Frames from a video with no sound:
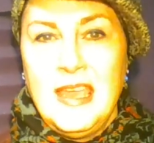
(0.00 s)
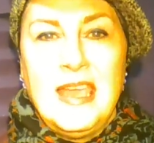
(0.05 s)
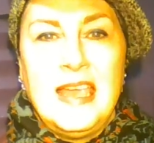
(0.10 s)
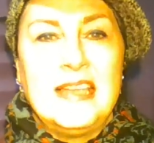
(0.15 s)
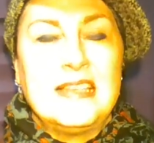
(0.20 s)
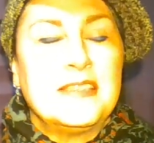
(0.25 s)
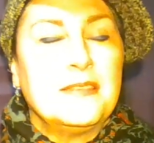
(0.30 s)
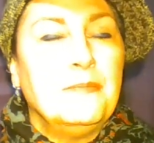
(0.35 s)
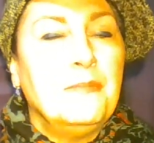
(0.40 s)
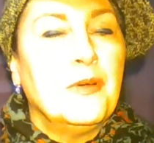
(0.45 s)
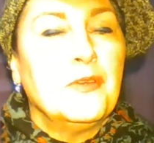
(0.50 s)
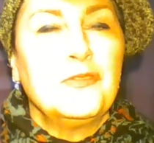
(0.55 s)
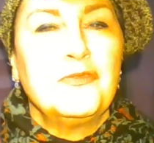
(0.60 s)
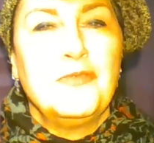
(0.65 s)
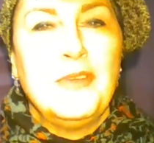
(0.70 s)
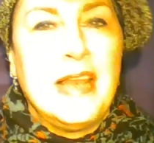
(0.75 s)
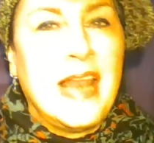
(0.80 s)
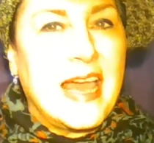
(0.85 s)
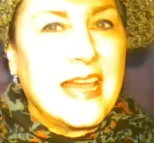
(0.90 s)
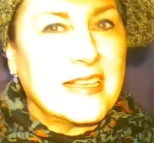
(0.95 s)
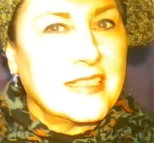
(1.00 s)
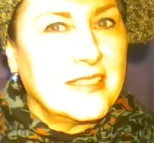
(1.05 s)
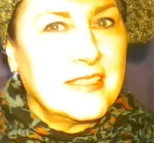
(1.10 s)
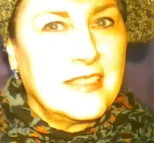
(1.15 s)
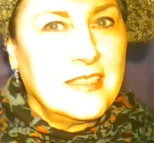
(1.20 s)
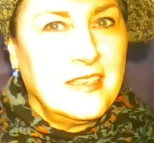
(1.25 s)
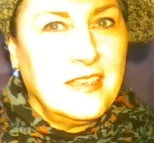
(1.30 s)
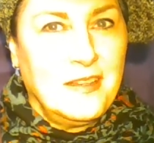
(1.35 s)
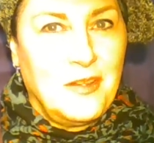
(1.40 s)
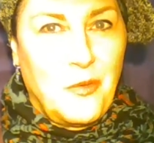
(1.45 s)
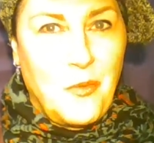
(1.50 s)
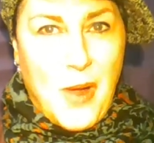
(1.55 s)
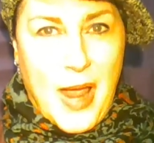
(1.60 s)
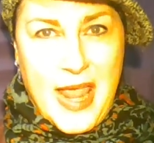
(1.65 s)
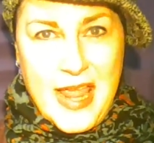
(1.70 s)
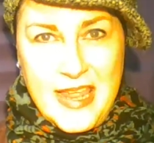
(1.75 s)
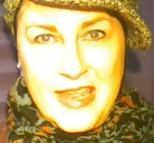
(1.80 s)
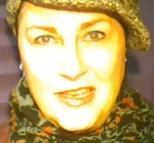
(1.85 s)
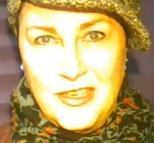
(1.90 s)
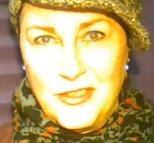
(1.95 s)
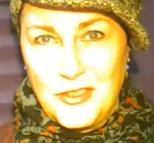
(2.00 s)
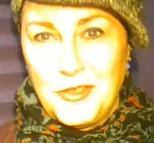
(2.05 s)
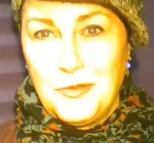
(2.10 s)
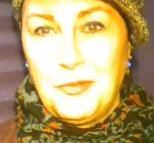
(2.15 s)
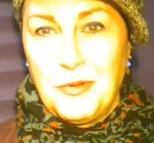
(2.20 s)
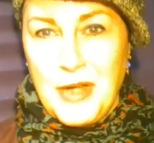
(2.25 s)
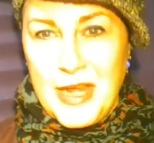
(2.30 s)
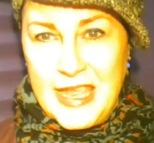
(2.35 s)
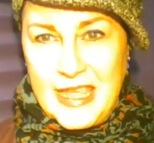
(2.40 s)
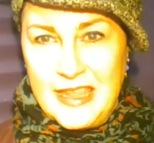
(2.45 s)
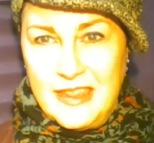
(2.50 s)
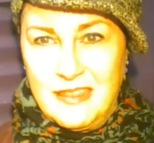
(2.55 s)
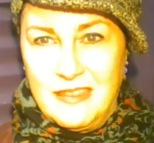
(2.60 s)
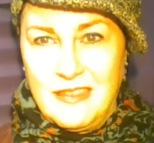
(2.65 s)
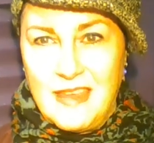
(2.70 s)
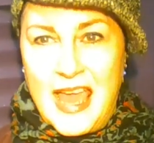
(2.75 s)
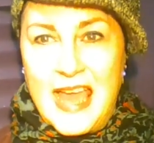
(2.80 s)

It's the most relaxed way to breathe.